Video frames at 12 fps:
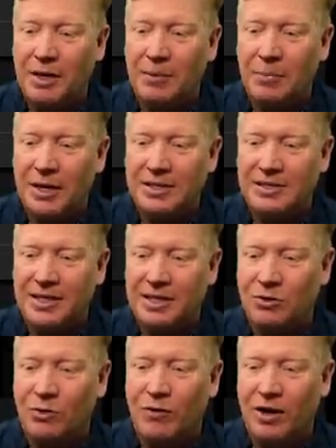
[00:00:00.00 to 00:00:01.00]
and paste that
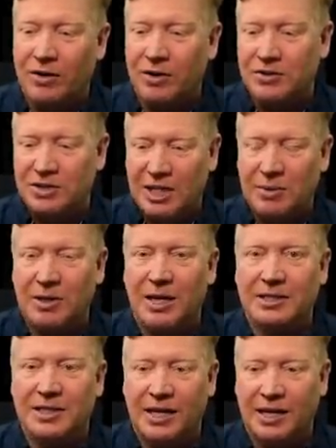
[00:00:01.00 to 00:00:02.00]
into a file called
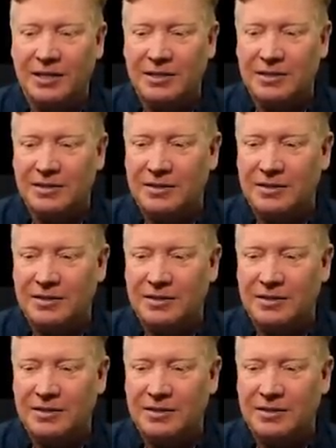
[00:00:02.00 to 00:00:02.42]
schema.ts.